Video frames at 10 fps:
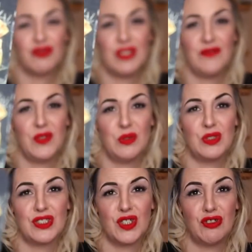really
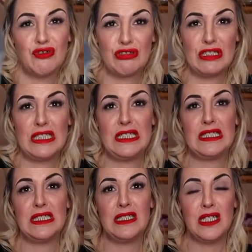focused on:
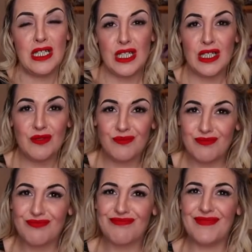greed and
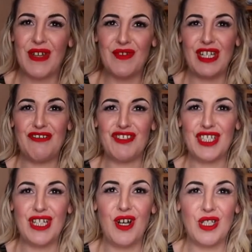devil
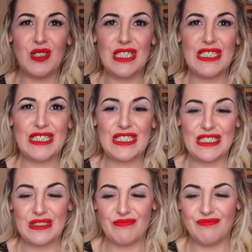energy, all of these
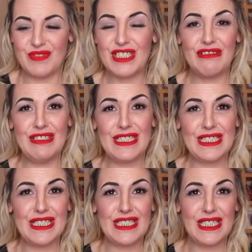
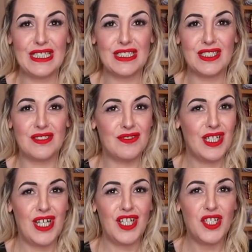materialistic things, and
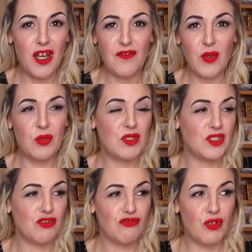not focused
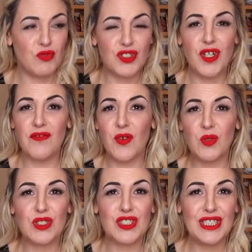on growth, not
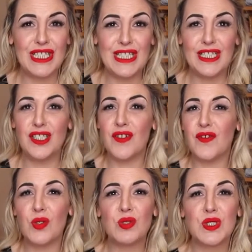focused on healing, not
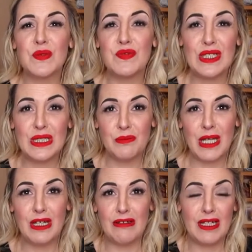focused on feeling
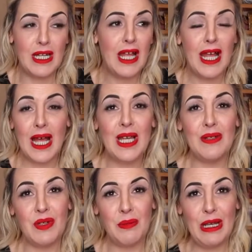better and
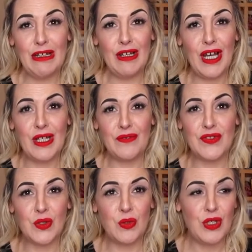living a better life.
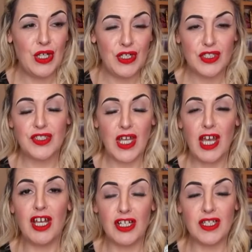So
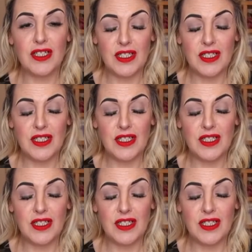their